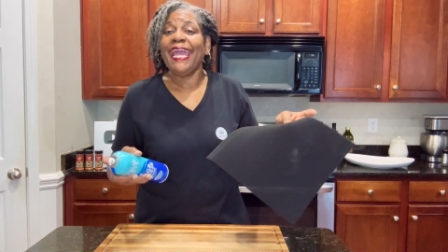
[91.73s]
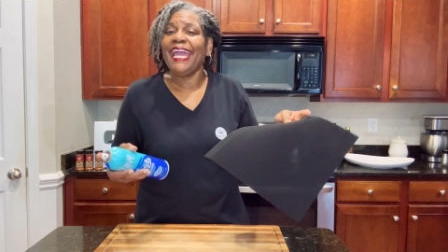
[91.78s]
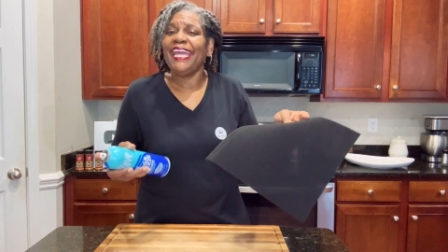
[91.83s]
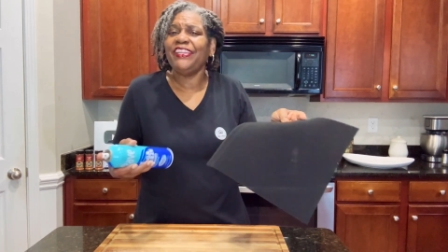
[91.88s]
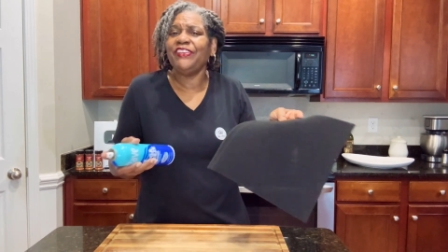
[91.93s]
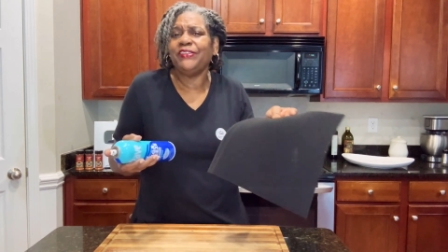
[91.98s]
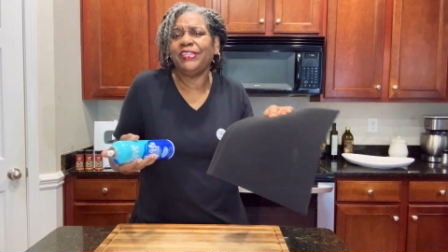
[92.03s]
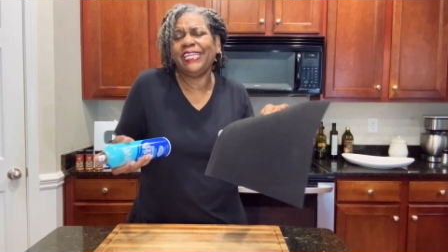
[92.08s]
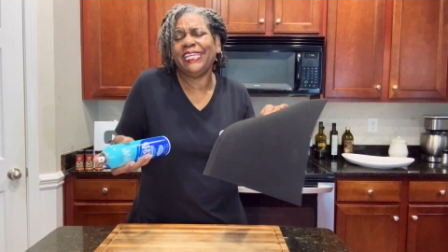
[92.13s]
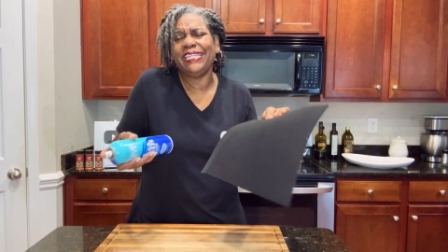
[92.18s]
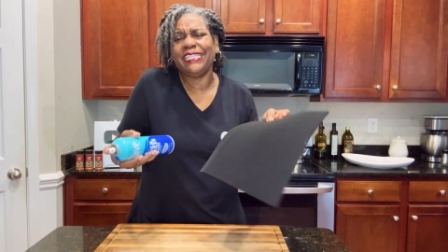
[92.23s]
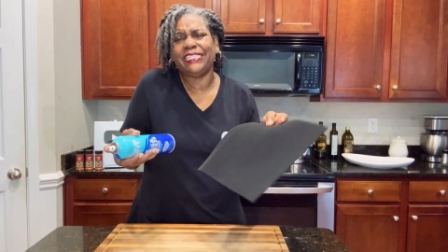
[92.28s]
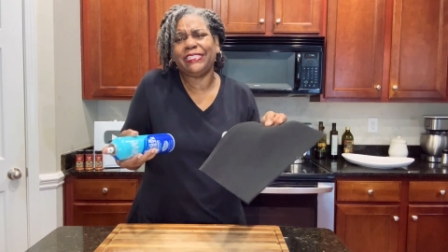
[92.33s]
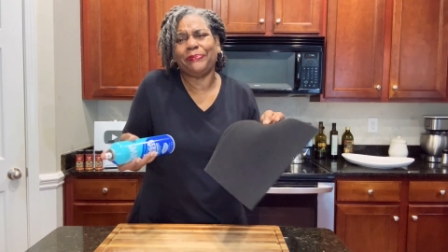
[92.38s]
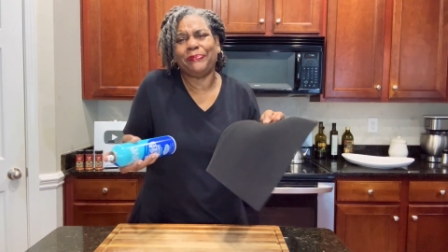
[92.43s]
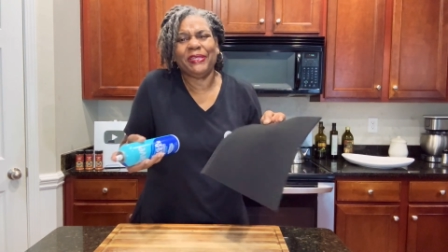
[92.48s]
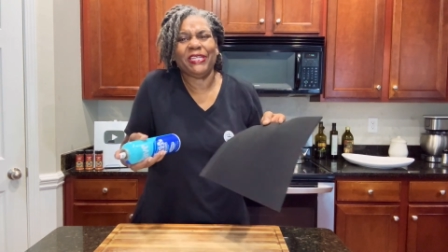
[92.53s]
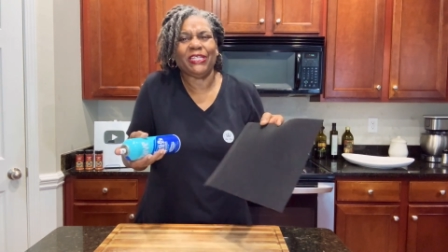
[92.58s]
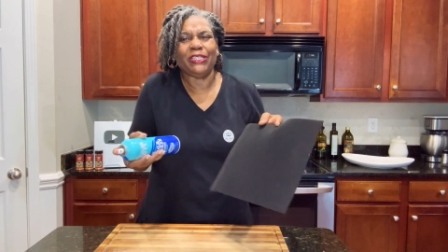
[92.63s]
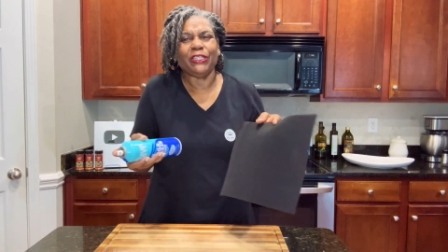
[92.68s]
and you need it to
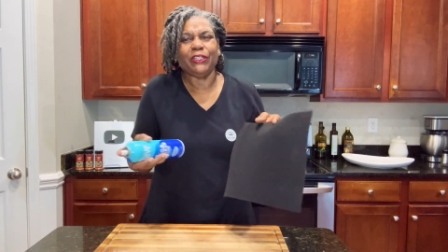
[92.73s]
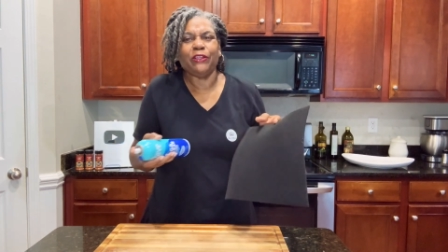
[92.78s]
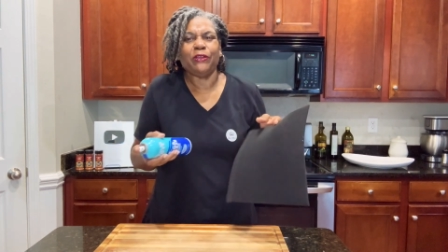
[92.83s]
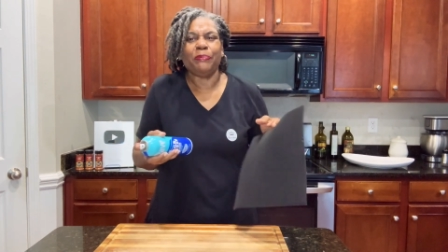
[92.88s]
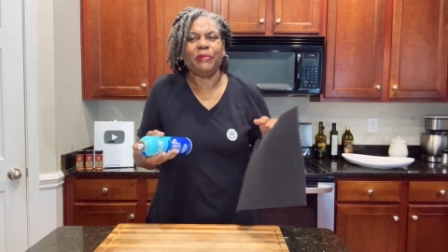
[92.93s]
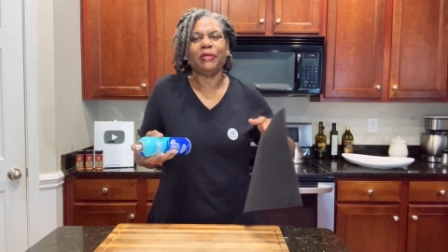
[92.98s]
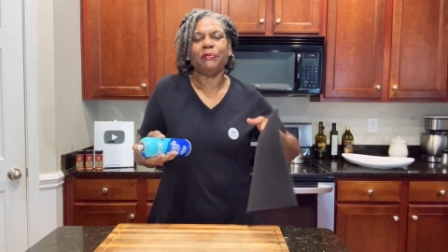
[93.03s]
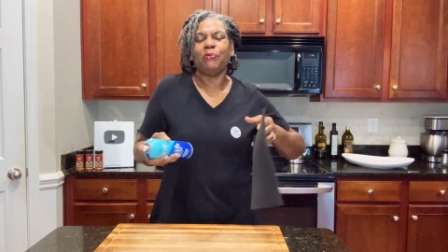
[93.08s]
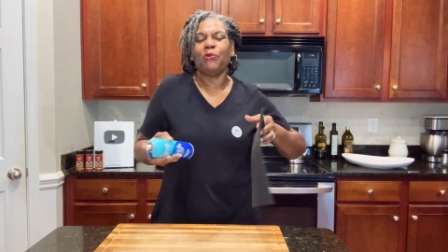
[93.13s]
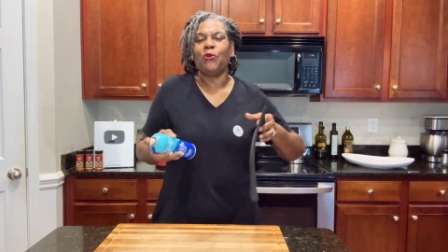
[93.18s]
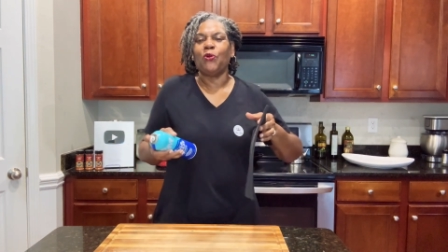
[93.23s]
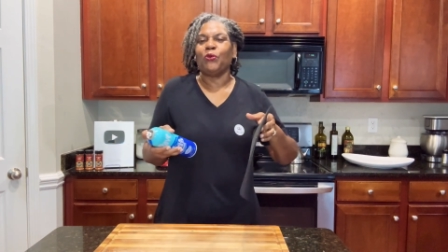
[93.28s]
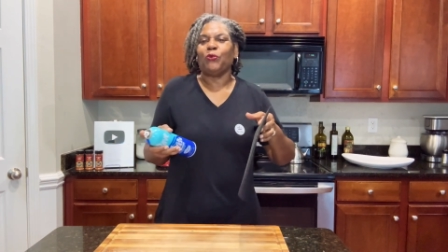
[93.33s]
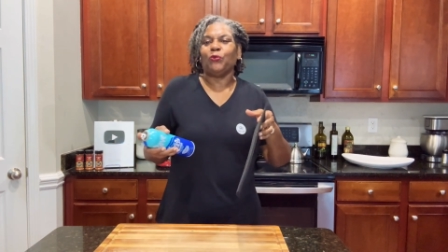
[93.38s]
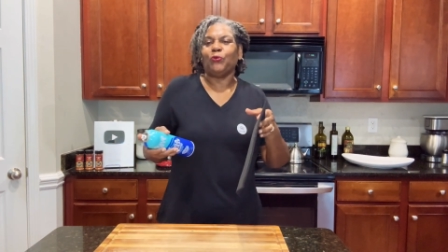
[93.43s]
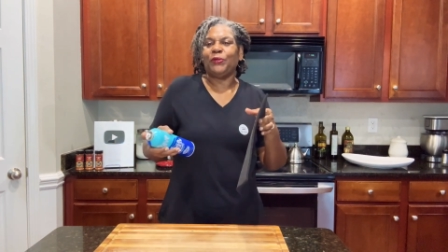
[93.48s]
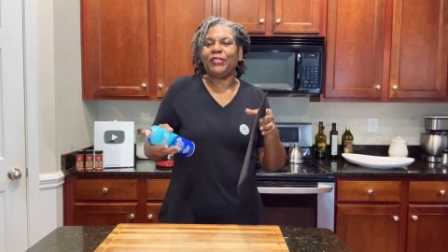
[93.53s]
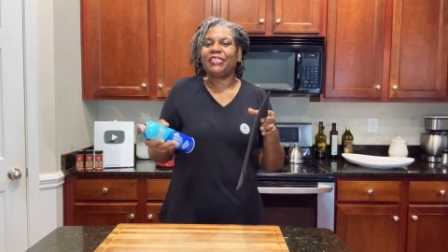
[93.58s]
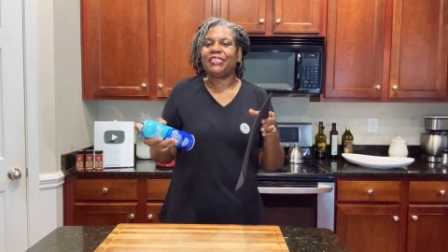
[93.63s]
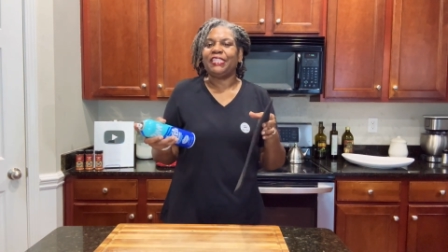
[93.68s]
be a little bit more
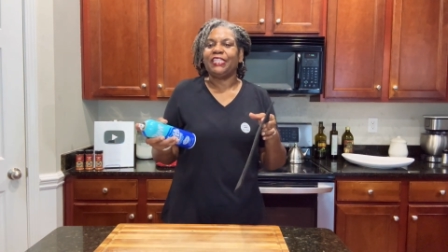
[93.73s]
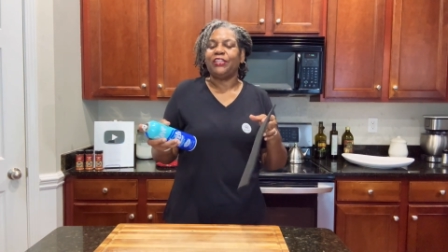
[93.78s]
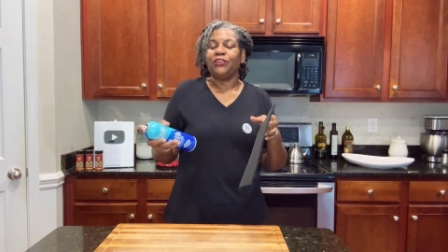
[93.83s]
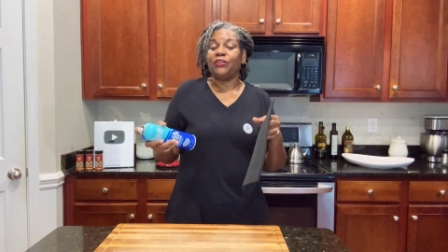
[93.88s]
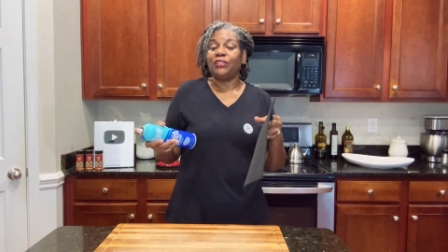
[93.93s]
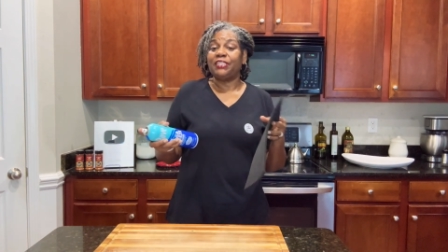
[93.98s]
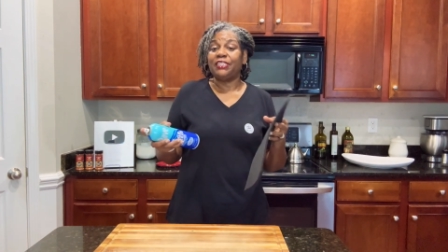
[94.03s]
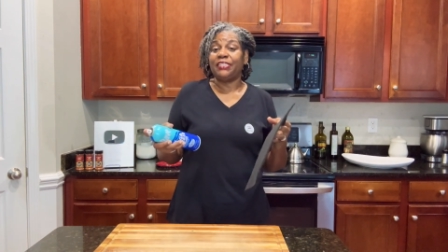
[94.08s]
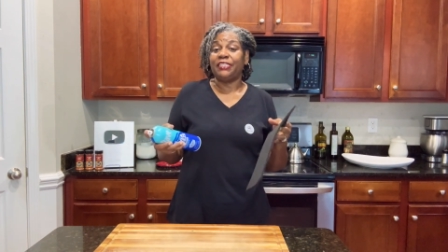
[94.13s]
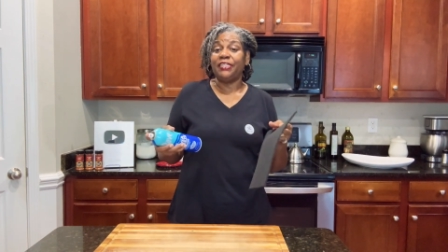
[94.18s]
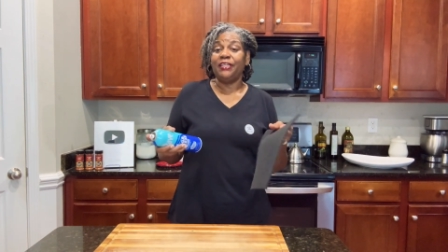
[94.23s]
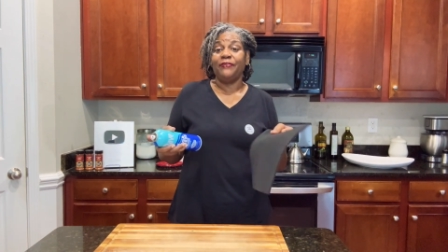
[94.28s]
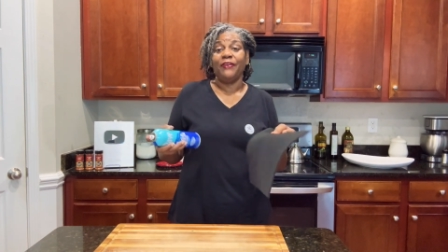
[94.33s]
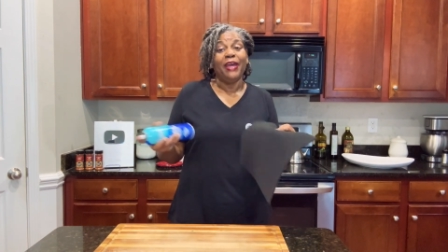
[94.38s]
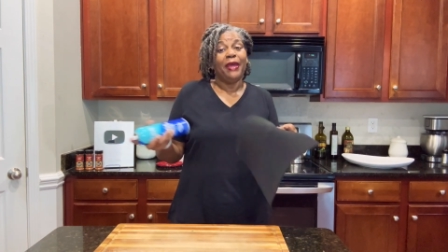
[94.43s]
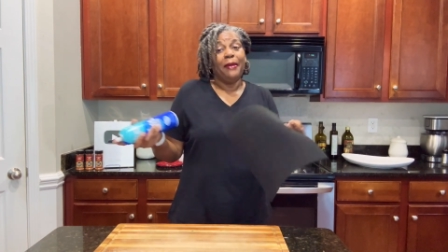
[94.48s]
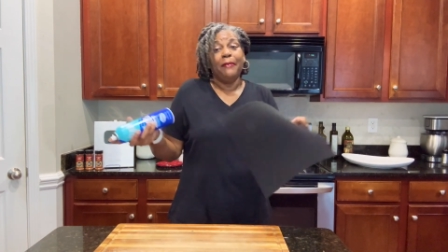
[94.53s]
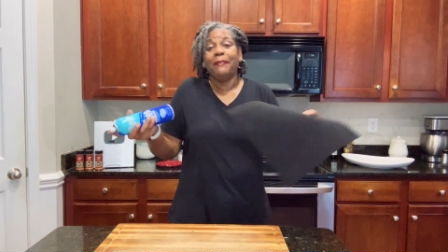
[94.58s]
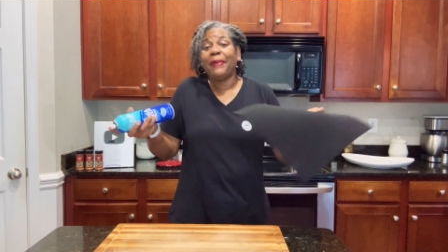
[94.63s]
rigid or stiff,